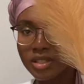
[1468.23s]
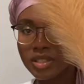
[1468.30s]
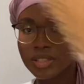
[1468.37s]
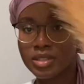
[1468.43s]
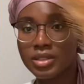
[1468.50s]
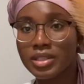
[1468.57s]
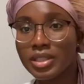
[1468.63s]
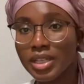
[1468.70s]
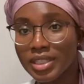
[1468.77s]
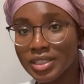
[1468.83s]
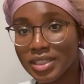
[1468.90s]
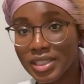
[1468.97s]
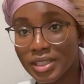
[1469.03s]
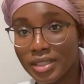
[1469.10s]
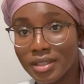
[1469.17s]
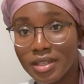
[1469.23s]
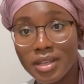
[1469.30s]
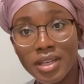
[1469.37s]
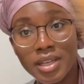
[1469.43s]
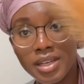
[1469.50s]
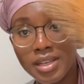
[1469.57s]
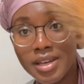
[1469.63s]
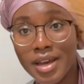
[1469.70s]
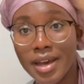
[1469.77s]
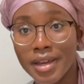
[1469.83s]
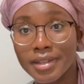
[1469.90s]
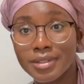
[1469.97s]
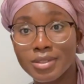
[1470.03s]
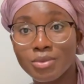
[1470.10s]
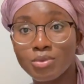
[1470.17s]
is $19.99,
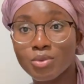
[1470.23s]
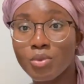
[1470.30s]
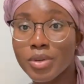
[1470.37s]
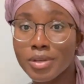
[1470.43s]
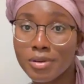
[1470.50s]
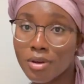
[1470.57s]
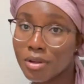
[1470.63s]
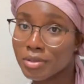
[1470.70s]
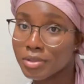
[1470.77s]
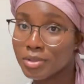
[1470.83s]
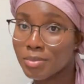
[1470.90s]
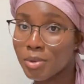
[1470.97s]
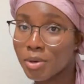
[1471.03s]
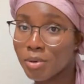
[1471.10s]
so $20 per